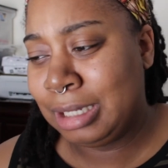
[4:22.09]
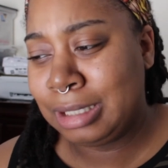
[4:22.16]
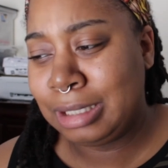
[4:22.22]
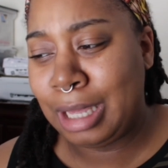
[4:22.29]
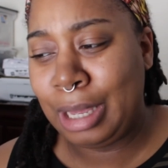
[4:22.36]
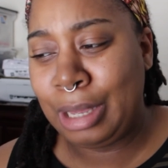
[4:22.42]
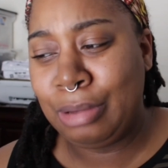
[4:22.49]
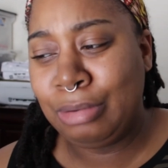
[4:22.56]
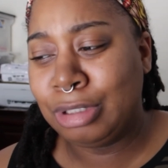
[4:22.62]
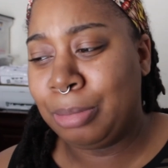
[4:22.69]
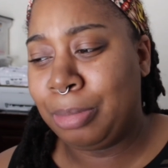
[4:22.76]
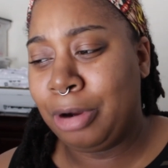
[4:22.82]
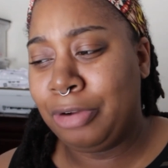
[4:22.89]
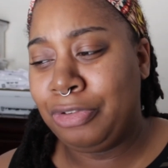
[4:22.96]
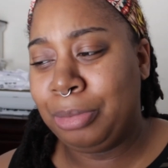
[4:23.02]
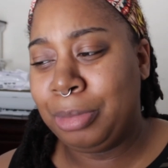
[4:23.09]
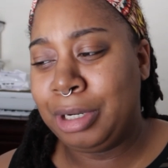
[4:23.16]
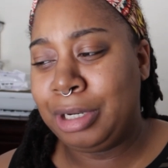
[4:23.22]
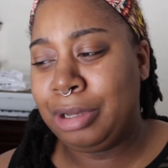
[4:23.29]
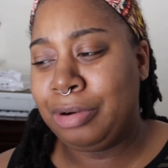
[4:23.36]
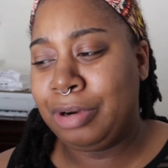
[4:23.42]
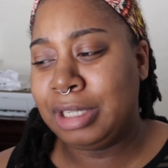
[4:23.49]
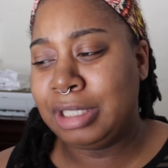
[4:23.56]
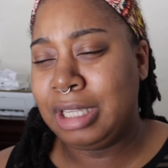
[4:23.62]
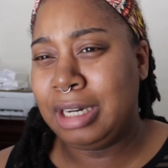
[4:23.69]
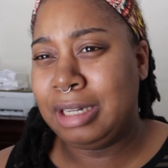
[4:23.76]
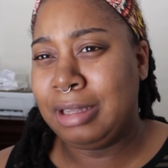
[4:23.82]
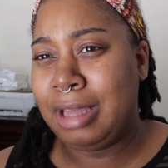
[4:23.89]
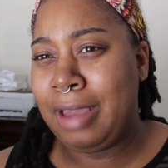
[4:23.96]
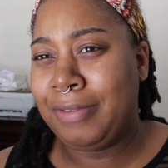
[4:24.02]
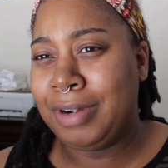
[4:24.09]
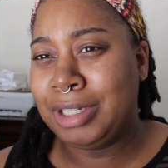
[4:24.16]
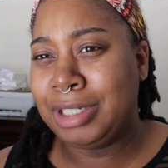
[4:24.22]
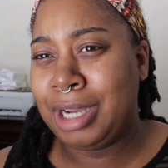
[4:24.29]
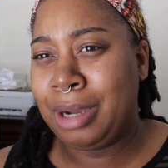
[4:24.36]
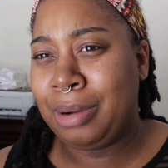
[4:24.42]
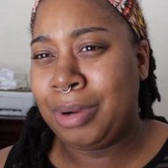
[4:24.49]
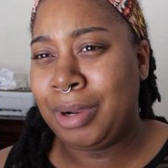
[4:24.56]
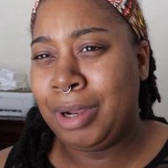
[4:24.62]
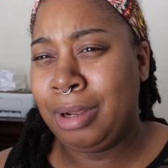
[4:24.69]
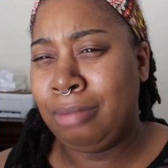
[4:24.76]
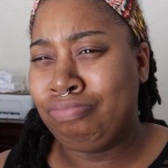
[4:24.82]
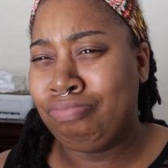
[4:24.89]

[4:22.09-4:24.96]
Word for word: It say using perfume or deodorant instead of having a shower.